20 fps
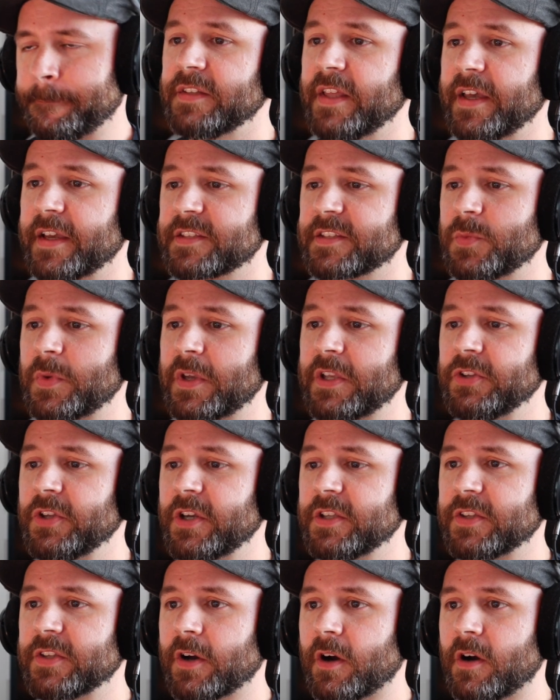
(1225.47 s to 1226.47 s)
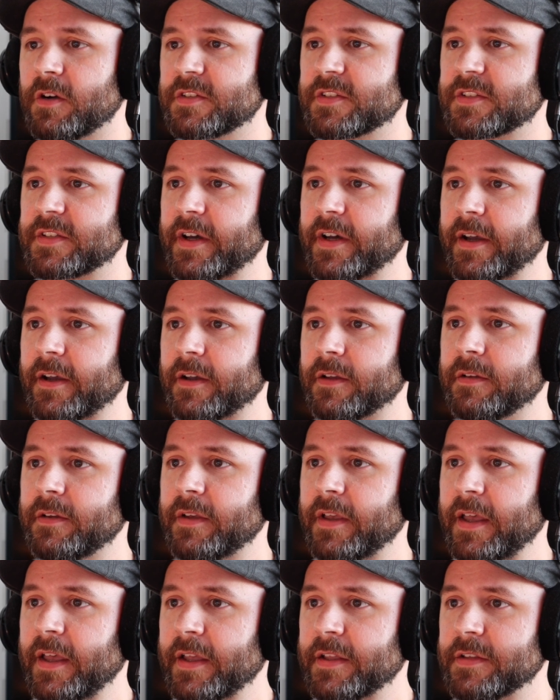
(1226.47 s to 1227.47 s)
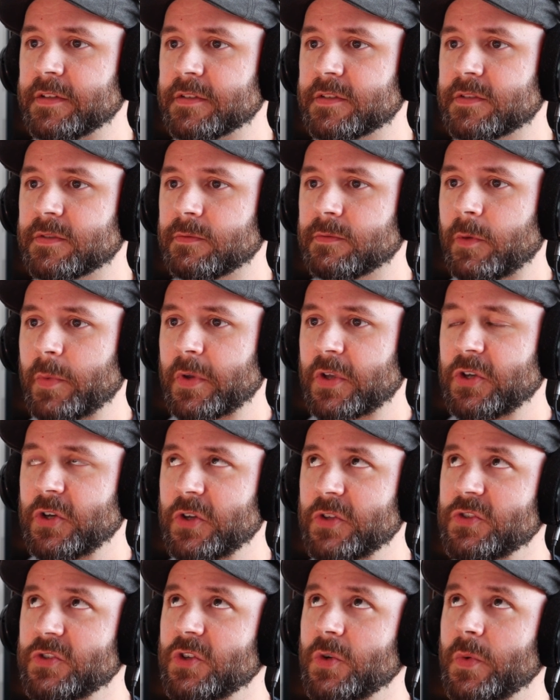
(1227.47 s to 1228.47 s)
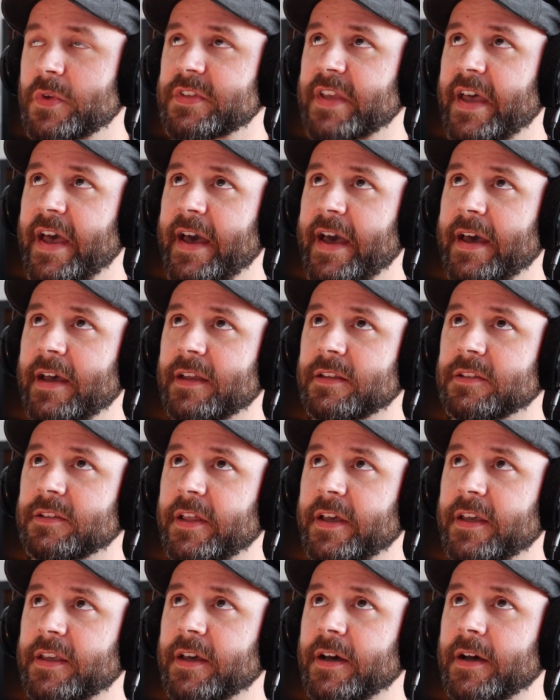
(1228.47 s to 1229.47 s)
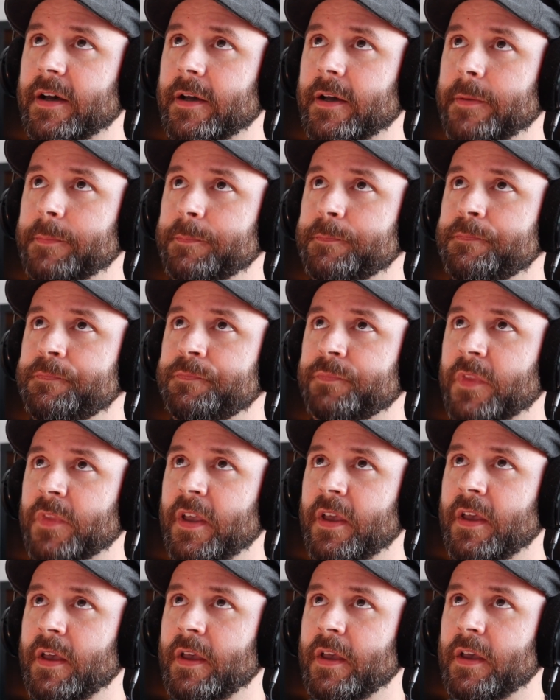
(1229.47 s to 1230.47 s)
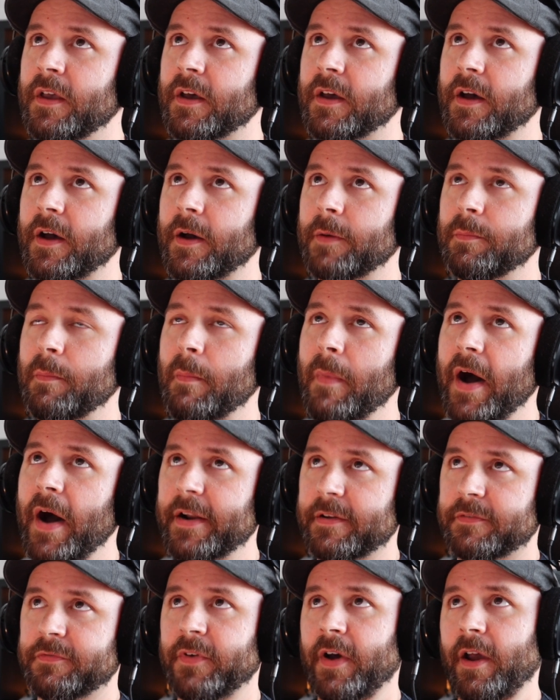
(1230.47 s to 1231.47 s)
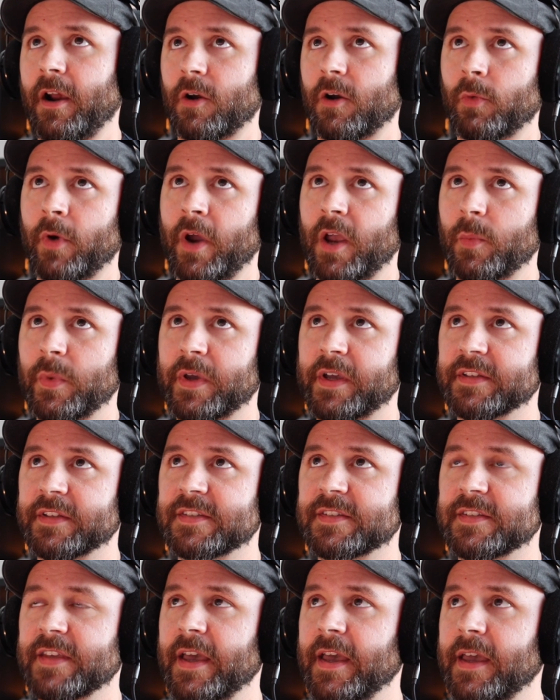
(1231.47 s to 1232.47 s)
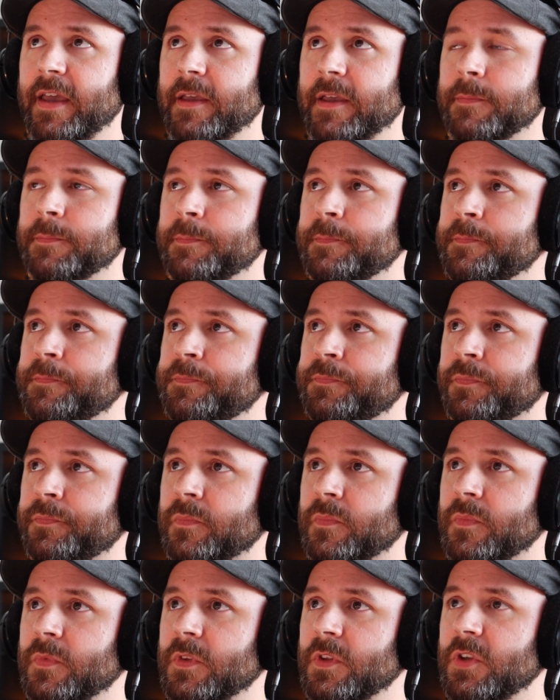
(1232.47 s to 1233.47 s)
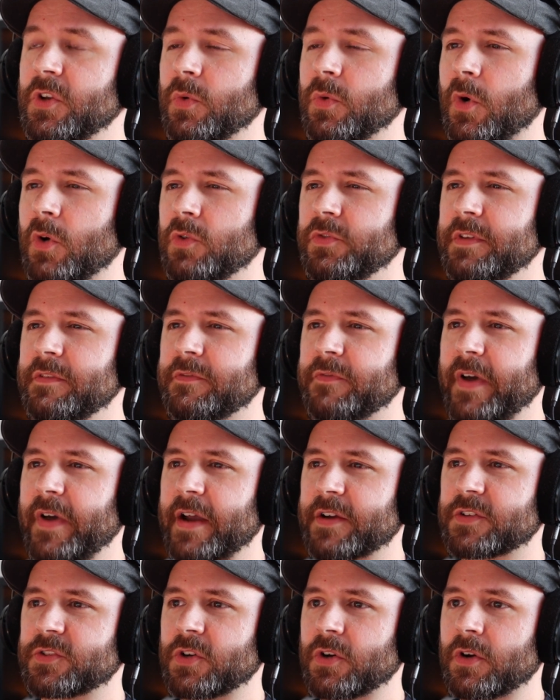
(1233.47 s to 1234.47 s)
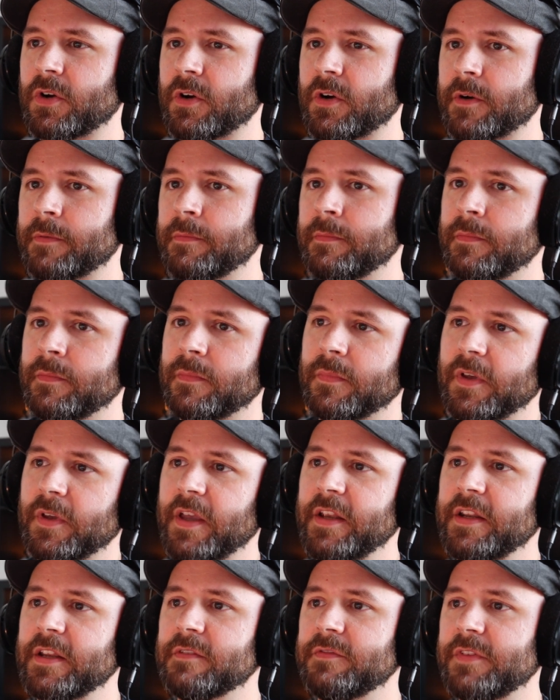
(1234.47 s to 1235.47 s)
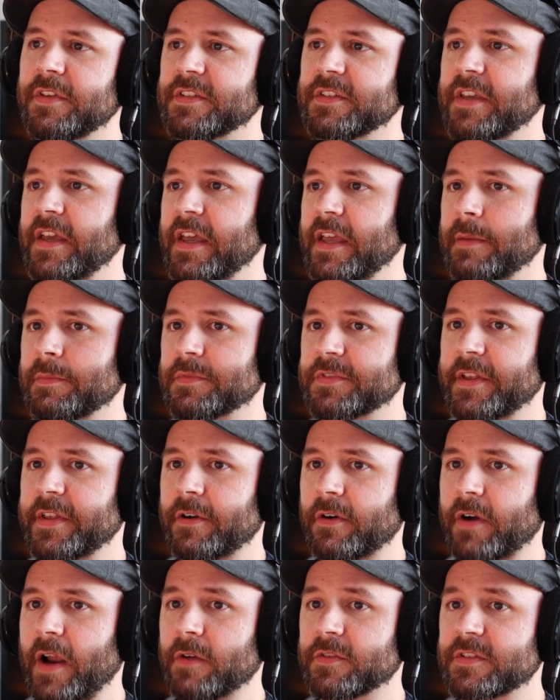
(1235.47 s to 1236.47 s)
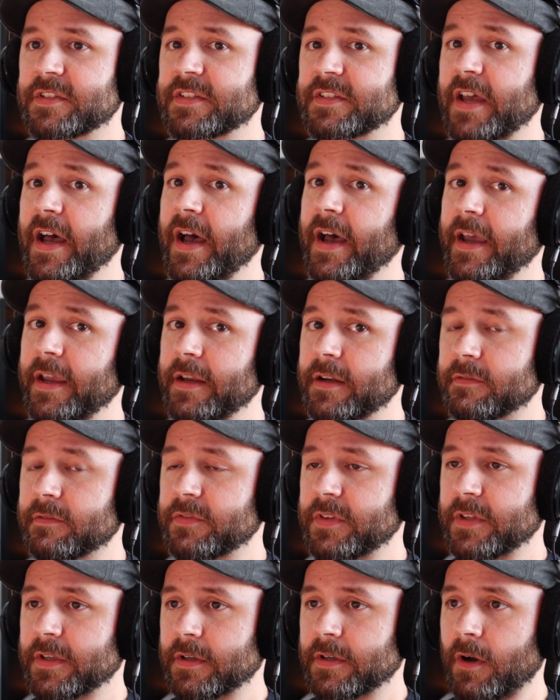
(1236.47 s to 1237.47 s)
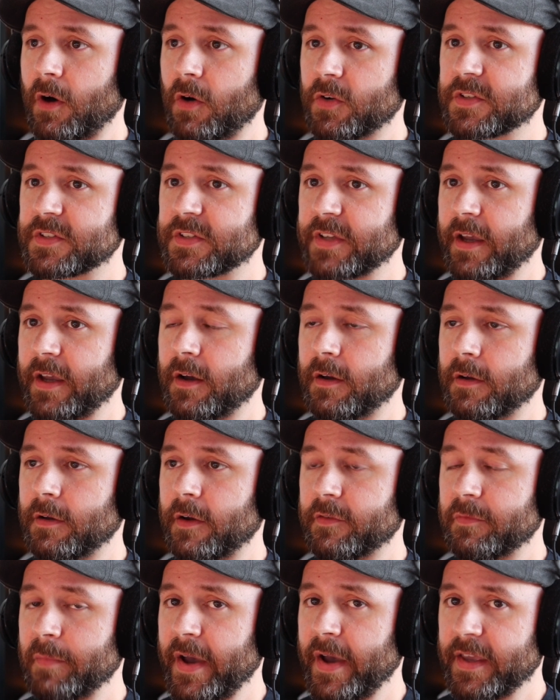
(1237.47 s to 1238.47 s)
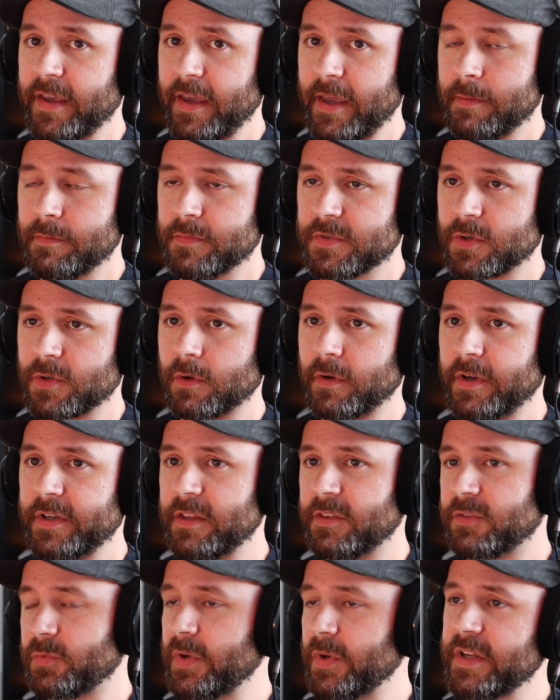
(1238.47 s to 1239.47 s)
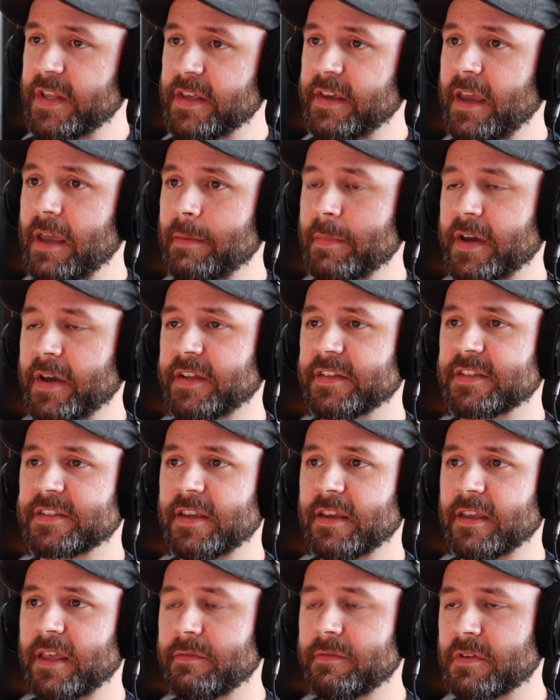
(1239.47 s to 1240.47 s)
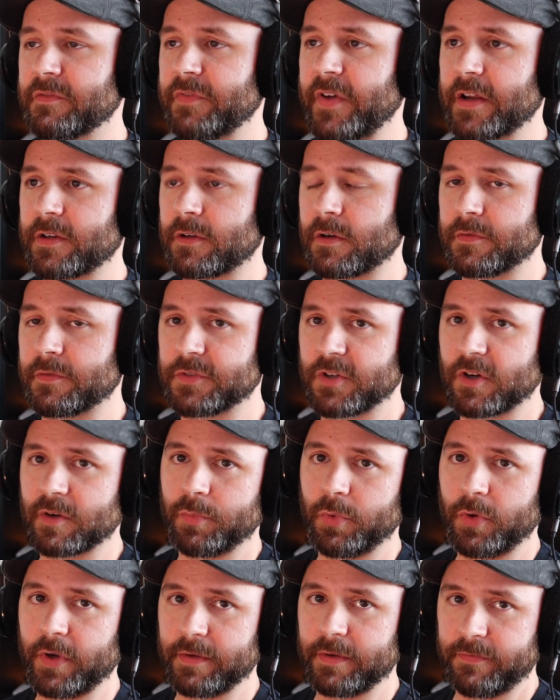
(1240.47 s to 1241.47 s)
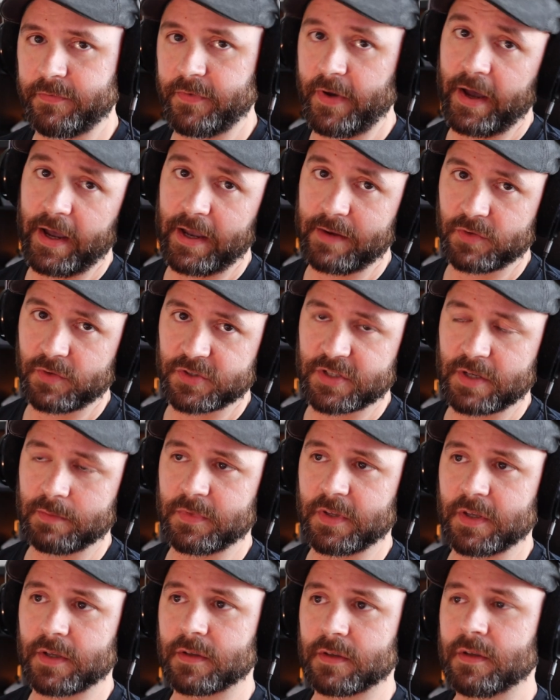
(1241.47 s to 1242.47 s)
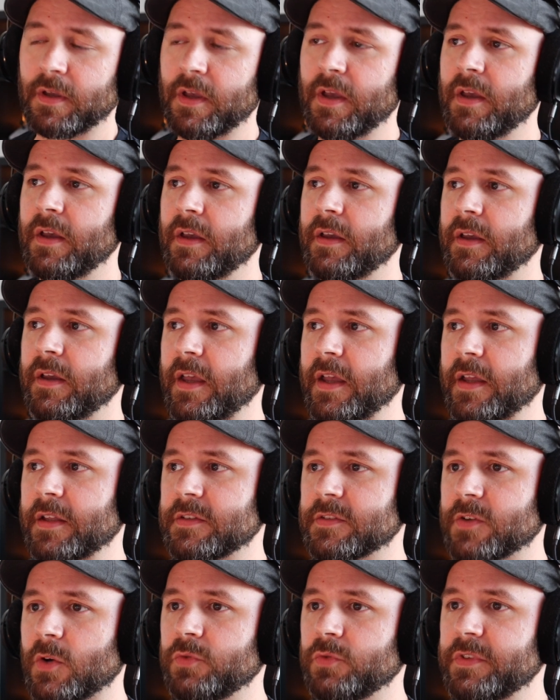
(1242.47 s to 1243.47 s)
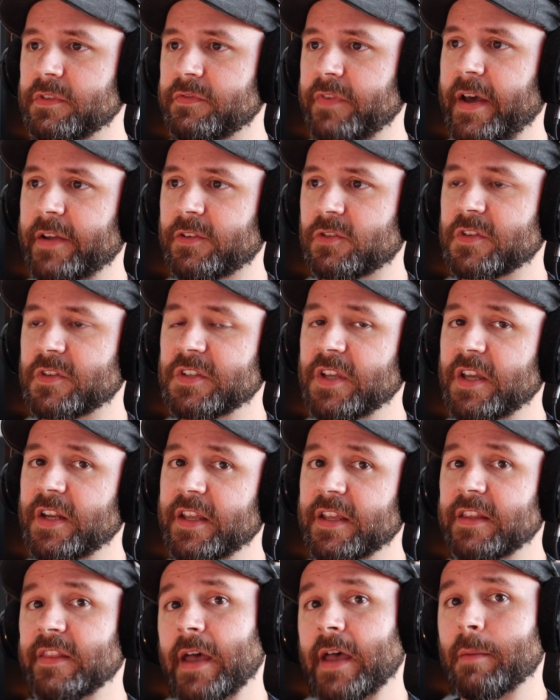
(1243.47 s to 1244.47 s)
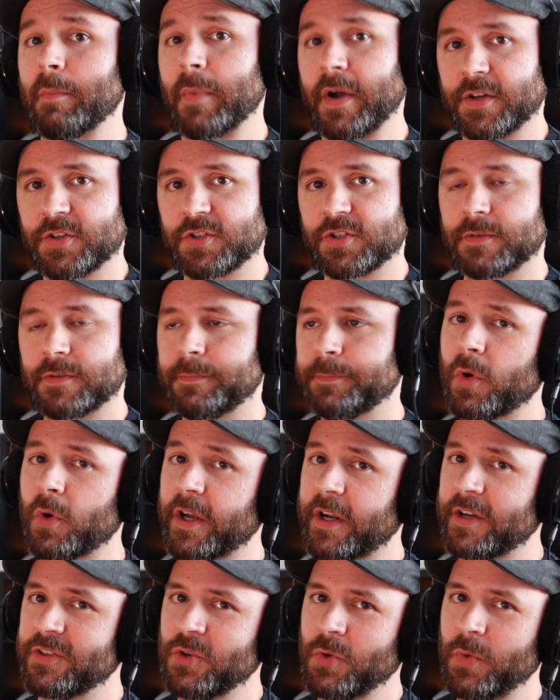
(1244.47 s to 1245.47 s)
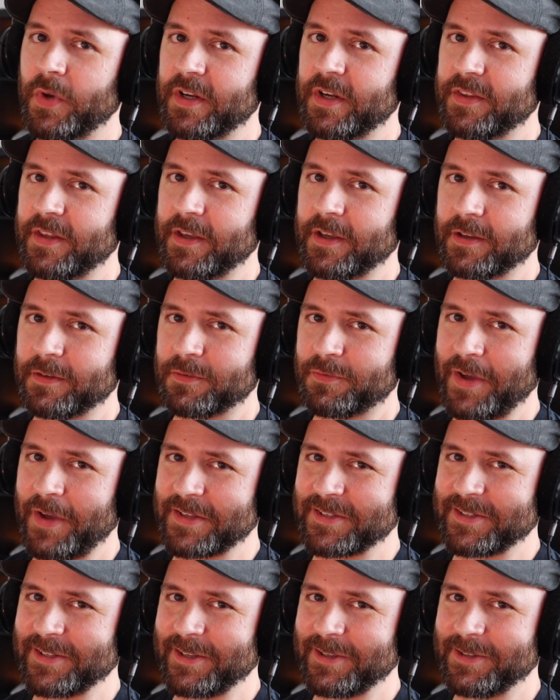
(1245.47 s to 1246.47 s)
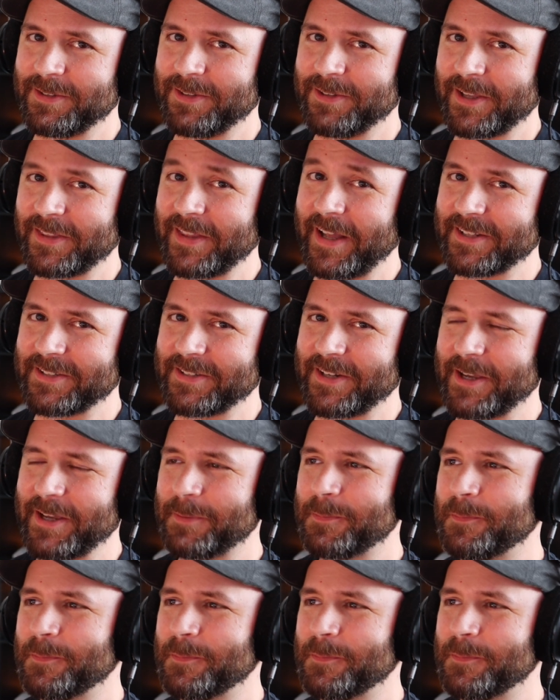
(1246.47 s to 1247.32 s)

Next, we can look at the art style, and what we could do is add like a modifier, right? We could say, you know, only factor any of these games that are outside of the art style of my game. So any 3D game, I could say, give it a factor of 0.5 or something, and only factor the data in that much. We're not gonna do anything fancy like that today.